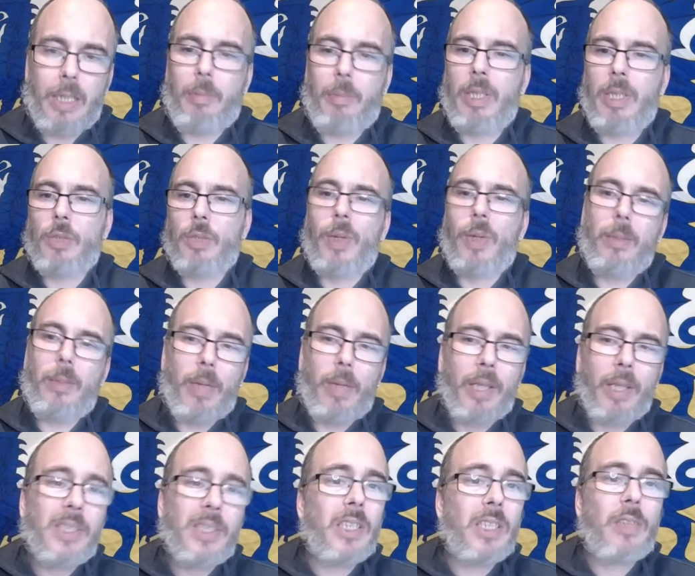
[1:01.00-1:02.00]
to be 20
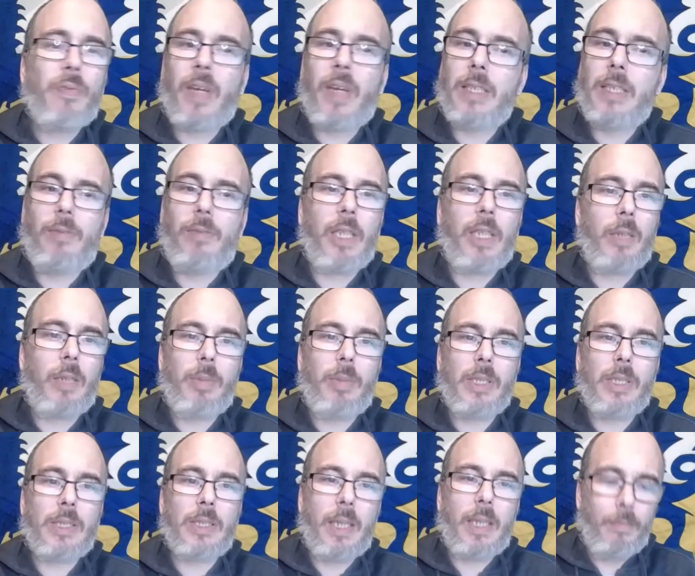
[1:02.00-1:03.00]
minutes. It's effectively going to be
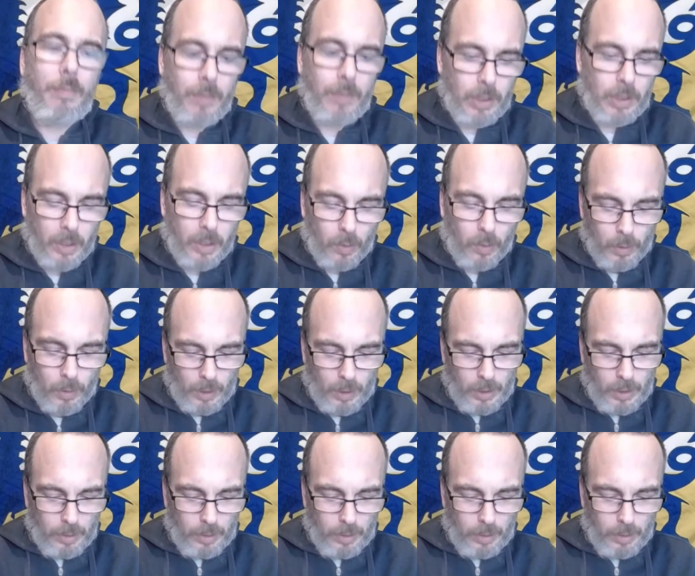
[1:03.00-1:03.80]
the same video,